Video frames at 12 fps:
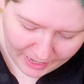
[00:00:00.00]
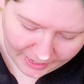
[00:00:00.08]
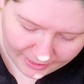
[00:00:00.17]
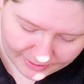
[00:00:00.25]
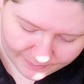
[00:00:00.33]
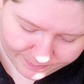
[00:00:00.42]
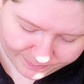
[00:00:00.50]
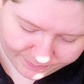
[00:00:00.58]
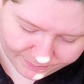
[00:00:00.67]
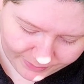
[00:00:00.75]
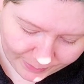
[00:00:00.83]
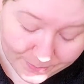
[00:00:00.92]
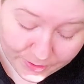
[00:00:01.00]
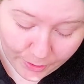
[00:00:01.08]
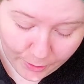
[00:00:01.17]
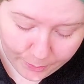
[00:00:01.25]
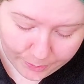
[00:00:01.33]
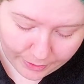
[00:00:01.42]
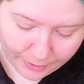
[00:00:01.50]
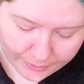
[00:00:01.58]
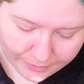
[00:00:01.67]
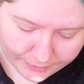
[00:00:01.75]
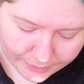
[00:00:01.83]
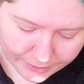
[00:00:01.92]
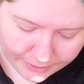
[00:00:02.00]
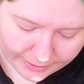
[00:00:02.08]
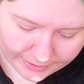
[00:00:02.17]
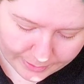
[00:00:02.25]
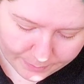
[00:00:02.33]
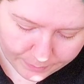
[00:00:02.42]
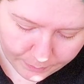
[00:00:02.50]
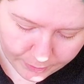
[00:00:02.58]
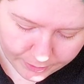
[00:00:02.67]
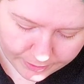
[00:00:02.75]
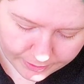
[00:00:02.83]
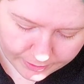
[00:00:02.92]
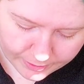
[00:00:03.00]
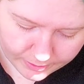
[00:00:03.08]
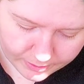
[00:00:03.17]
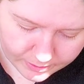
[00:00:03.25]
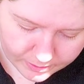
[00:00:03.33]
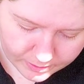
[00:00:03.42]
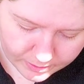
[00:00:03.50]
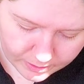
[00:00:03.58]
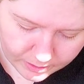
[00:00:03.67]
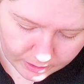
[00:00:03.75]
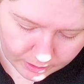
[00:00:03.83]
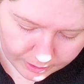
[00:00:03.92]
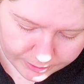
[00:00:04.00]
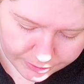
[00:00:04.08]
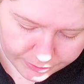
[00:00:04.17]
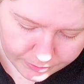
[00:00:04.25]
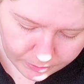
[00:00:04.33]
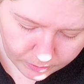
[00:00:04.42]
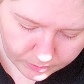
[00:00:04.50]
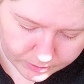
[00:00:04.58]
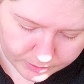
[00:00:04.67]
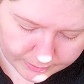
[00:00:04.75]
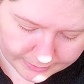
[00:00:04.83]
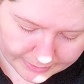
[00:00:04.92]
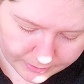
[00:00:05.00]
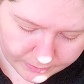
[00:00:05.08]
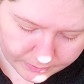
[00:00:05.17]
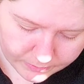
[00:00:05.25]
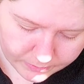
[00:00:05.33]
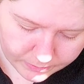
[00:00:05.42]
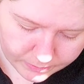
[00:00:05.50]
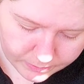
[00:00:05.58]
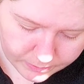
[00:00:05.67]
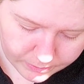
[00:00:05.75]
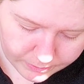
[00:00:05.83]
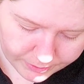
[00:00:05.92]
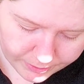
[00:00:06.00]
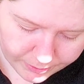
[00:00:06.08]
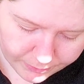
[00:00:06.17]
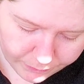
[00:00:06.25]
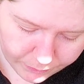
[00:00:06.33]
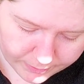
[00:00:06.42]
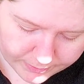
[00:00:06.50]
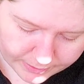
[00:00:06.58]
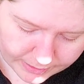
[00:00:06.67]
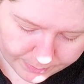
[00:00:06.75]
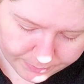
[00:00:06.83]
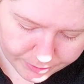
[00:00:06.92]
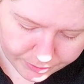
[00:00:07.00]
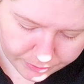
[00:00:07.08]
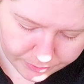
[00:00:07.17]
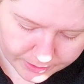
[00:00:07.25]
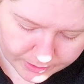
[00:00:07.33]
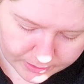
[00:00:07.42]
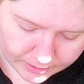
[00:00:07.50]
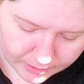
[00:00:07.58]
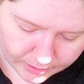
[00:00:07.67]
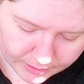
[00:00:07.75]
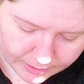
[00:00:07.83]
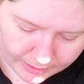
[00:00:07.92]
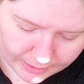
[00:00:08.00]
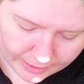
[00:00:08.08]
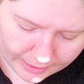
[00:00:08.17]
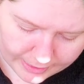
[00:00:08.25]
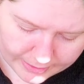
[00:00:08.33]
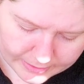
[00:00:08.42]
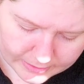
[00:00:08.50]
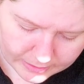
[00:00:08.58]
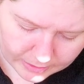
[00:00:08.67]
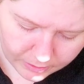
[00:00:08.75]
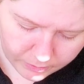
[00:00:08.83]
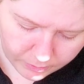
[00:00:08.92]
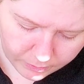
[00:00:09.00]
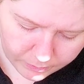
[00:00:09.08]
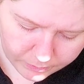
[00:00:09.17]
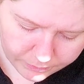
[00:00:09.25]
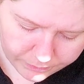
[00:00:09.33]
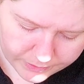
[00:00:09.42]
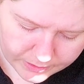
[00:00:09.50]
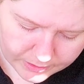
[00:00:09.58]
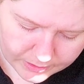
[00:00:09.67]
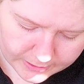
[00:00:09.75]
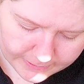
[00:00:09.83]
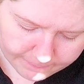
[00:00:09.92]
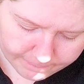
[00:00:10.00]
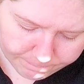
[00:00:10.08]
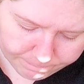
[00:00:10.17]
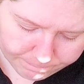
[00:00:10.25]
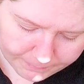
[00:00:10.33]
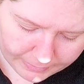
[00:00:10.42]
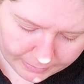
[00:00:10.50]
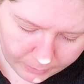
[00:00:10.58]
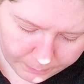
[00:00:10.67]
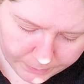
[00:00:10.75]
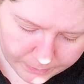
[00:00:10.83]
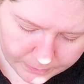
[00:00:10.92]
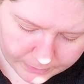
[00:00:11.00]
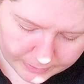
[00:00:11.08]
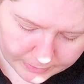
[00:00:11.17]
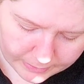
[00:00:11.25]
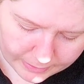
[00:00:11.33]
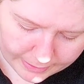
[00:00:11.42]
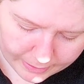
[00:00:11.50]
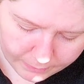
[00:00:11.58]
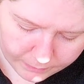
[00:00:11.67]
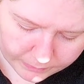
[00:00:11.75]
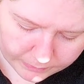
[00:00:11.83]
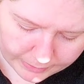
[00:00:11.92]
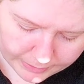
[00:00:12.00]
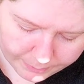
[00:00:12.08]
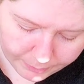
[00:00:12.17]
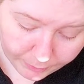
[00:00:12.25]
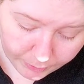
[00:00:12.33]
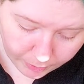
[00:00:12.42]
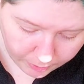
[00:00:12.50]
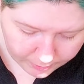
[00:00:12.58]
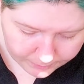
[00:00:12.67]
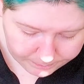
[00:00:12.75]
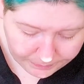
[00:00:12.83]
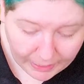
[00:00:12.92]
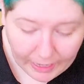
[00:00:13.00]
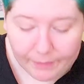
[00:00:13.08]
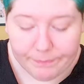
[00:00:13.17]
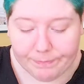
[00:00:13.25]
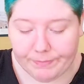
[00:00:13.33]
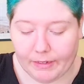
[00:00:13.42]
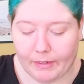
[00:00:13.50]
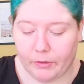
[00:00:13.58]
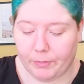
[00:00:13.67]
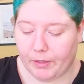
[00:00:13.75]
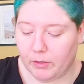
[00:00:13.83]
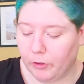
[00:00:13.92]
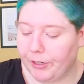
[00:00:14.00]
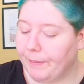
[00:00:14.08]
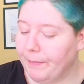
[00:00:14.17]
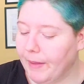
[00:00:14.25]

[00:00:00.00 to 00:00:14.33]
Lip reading: I'm so proud of her, and I'm working on 2 goals. Get her here for a time to do TikTok and our own visit. Help her get a reliable car. That was about Lori.